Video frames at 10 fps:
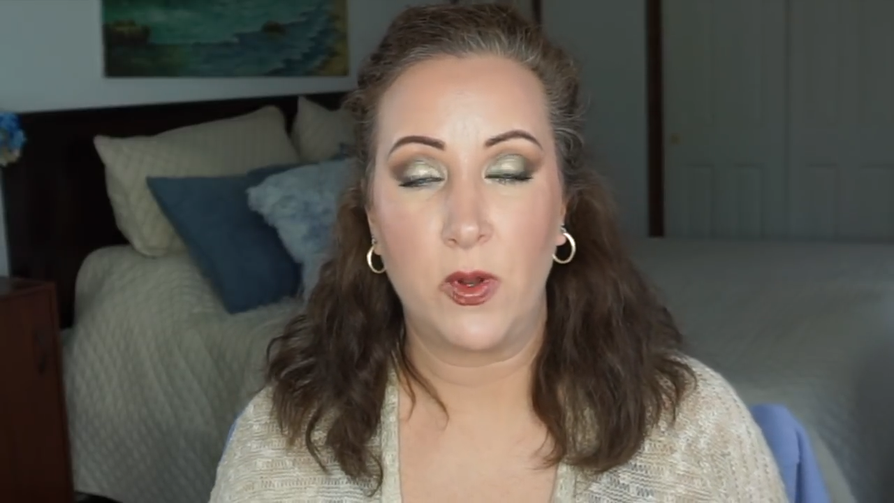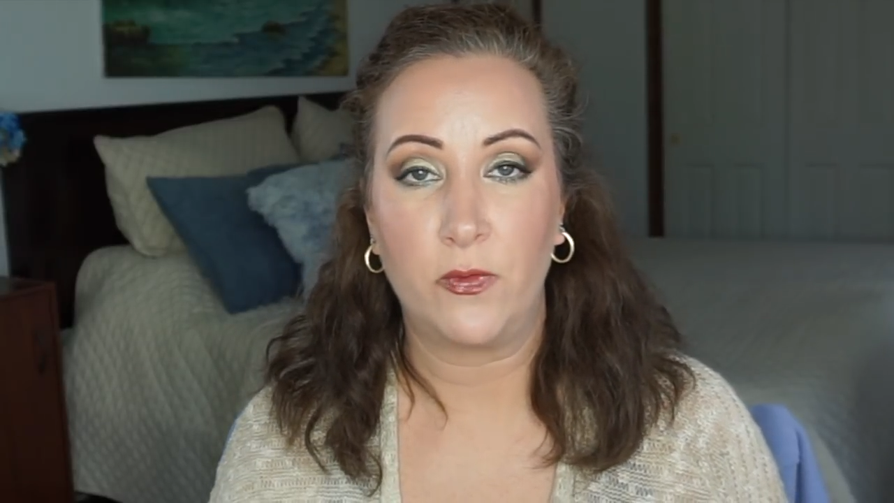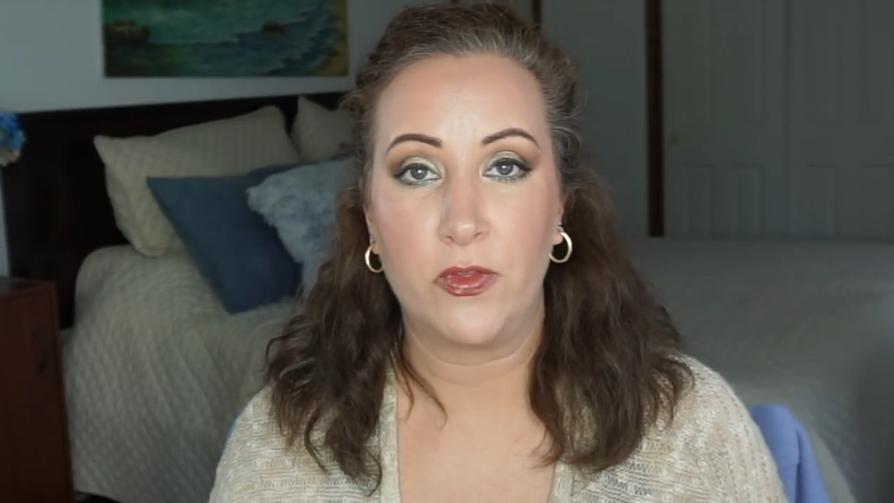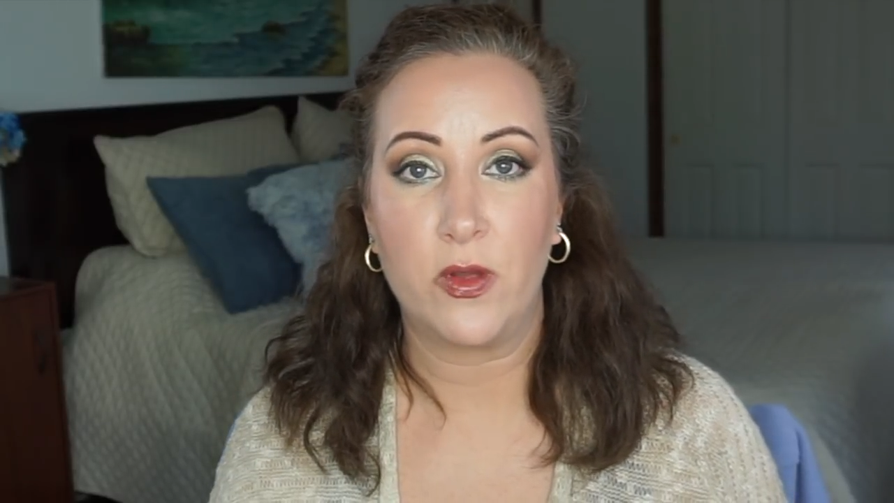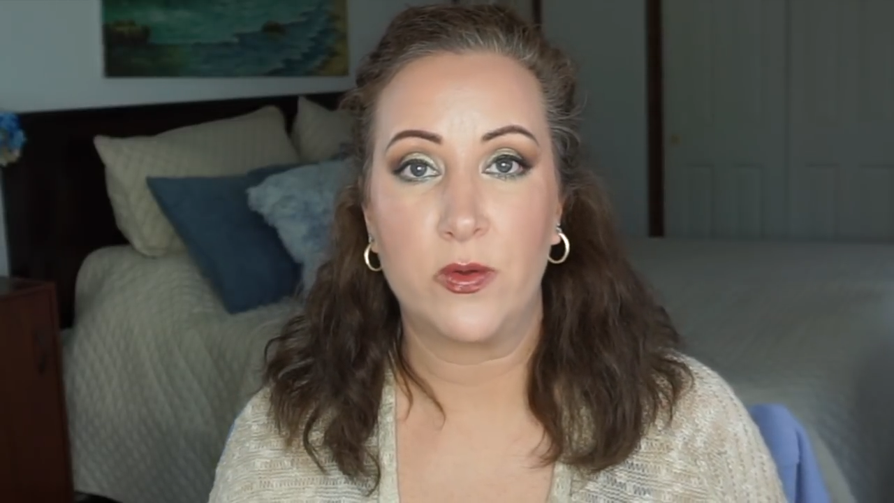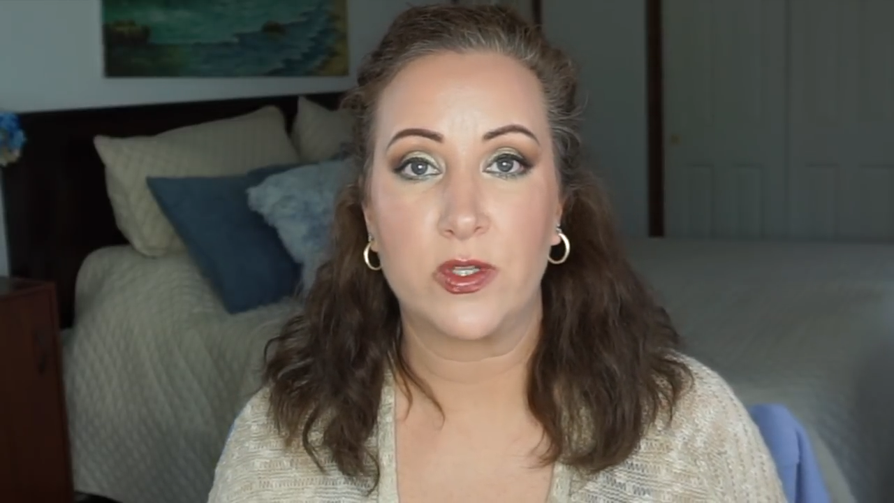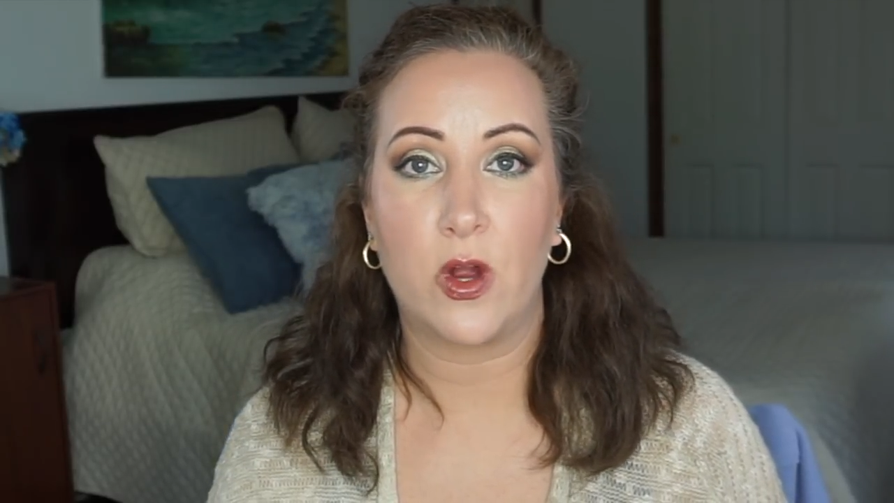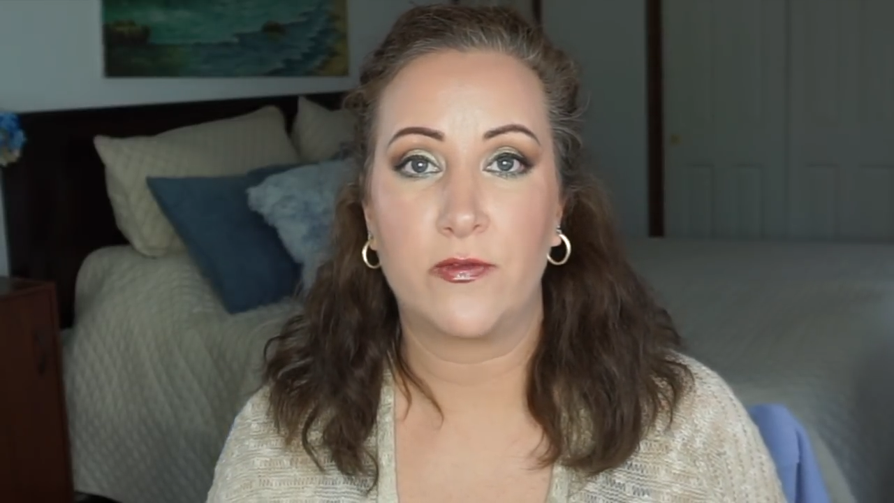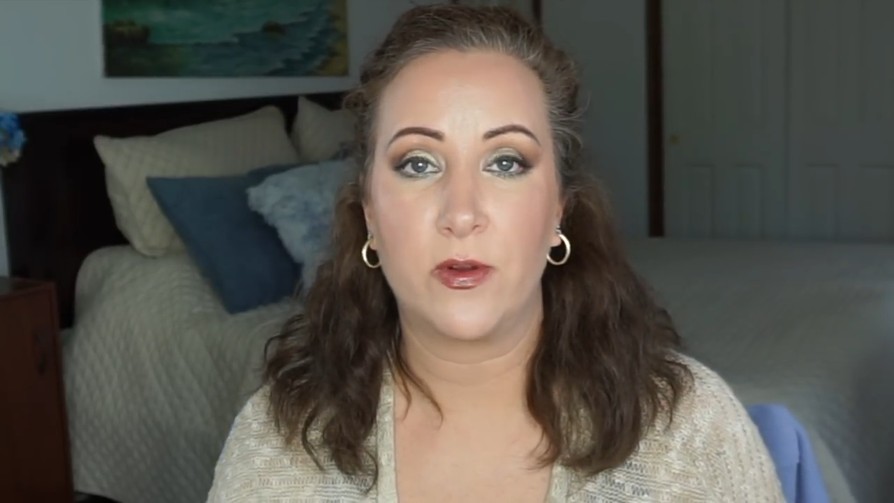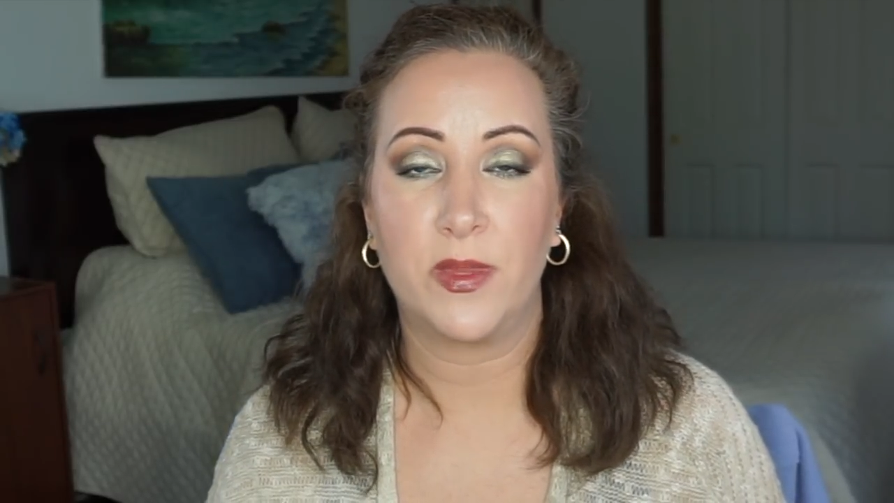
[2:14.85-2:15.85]
Both of those
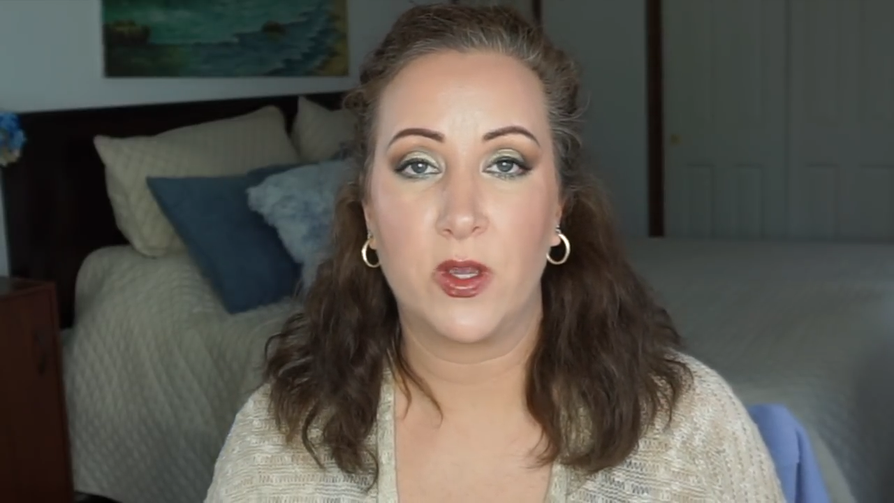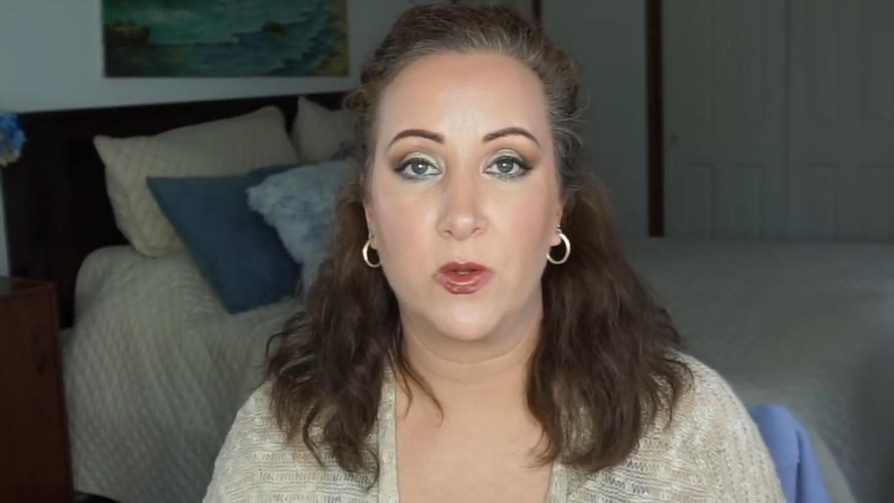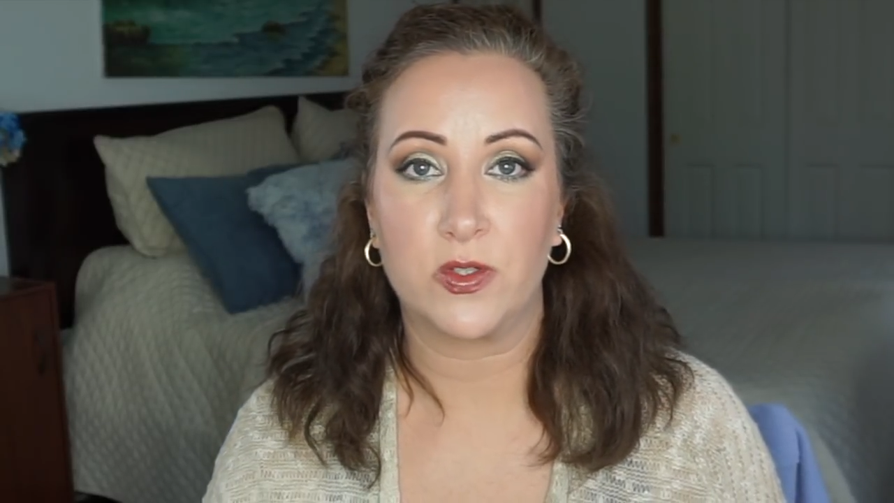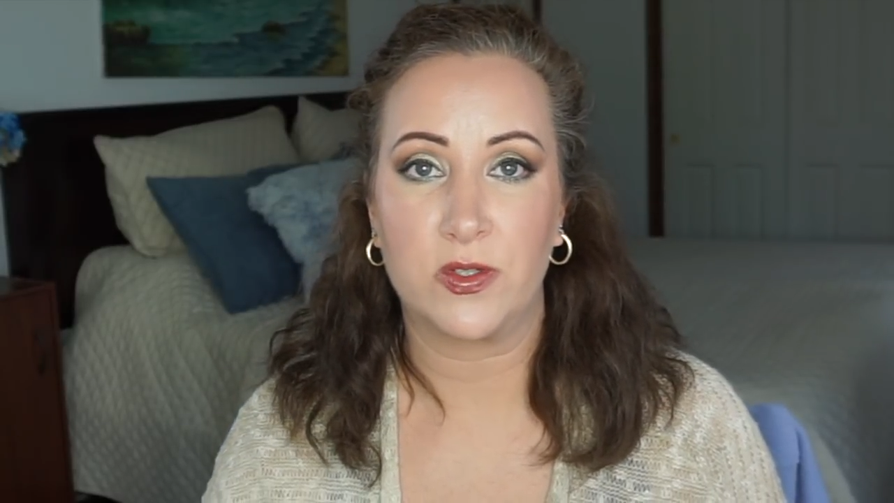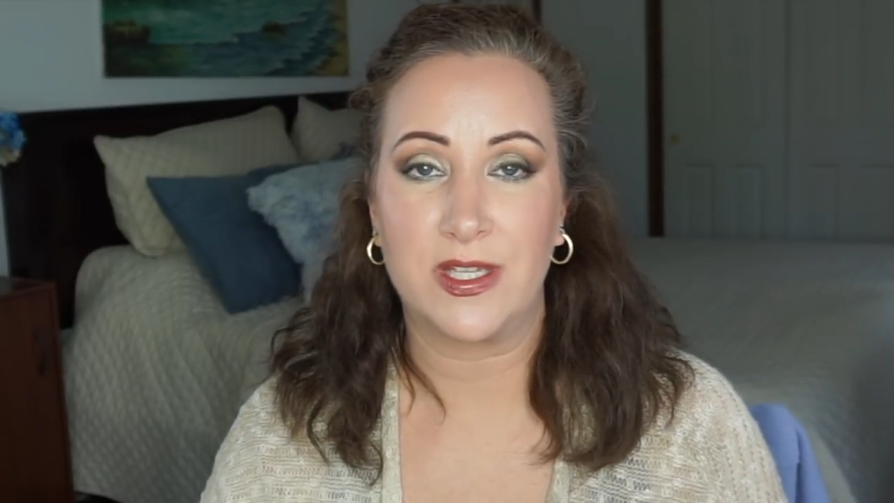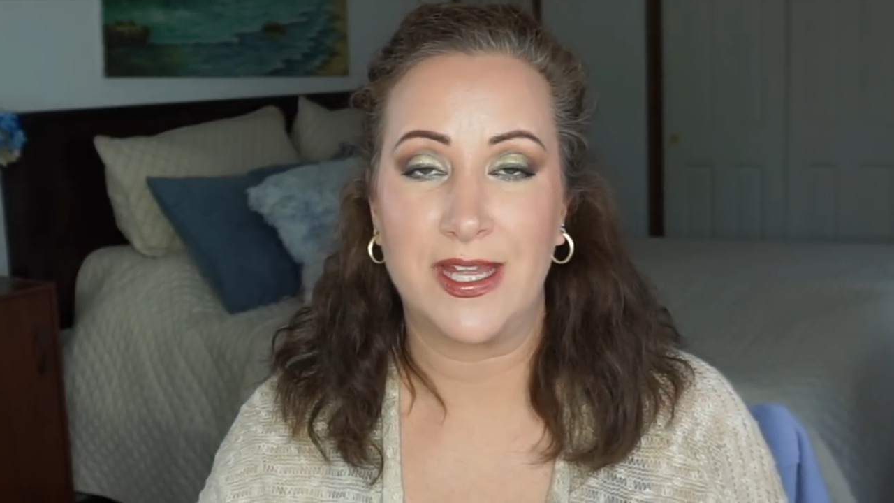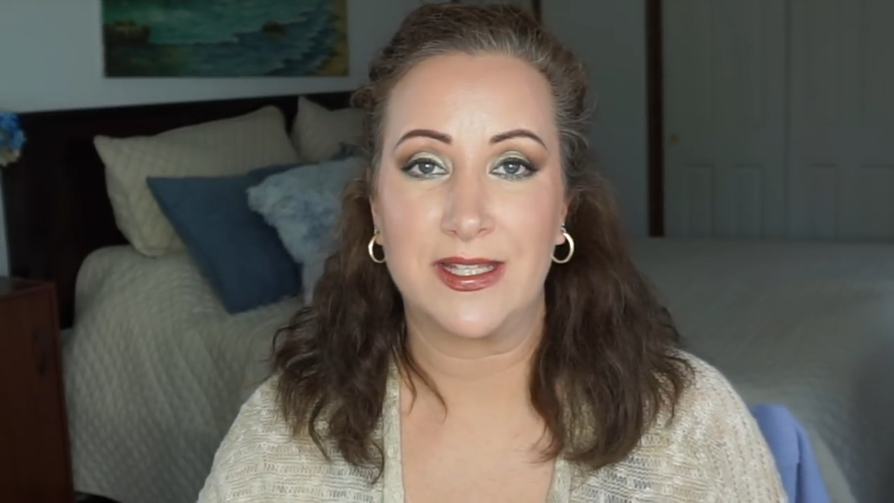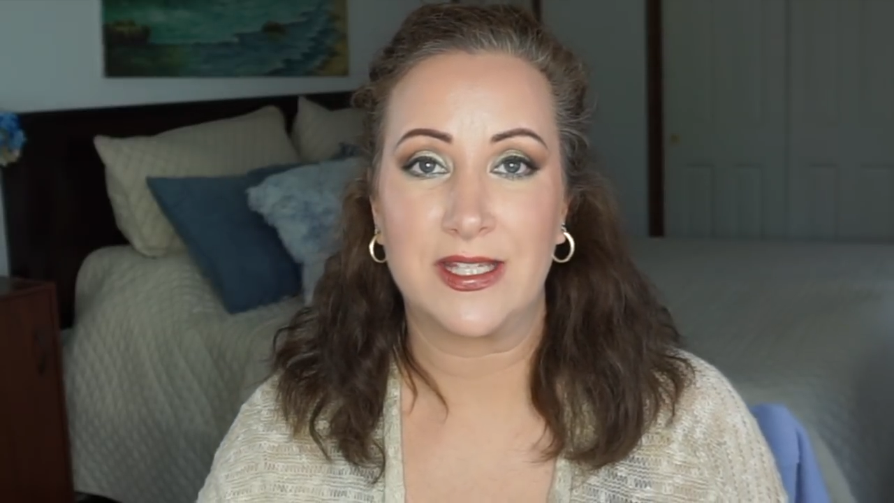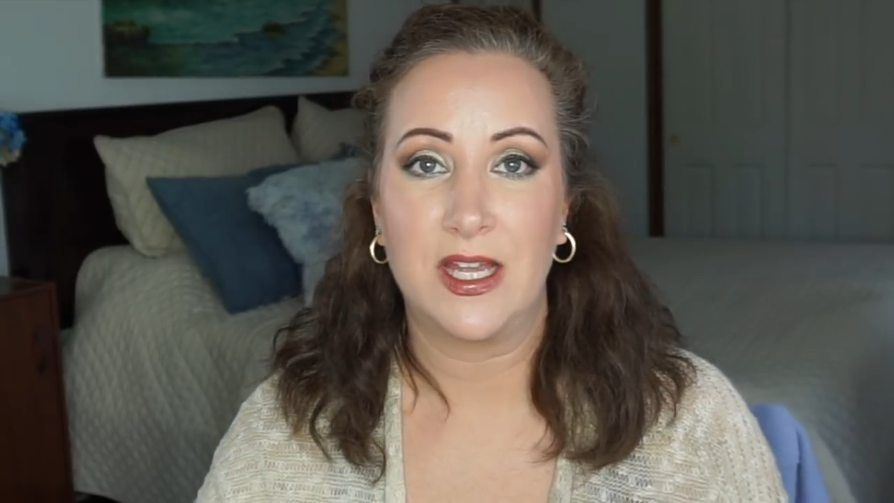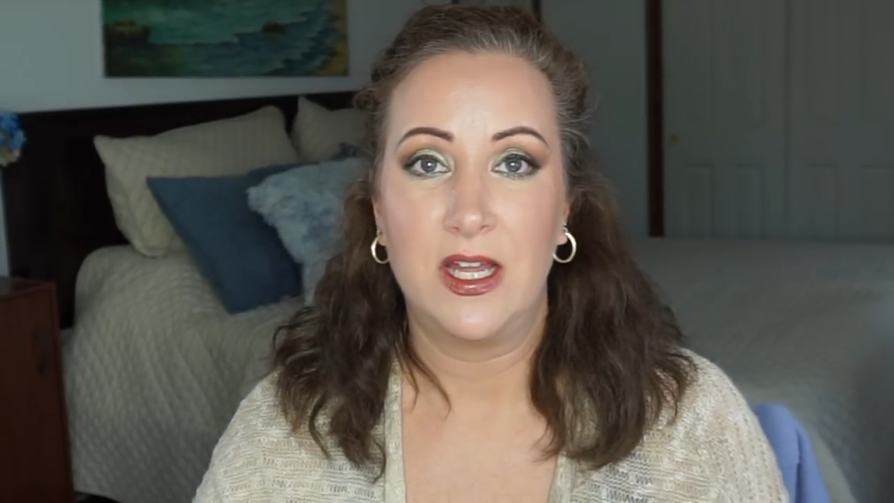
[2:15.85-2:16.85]
are from the Coastal Scents.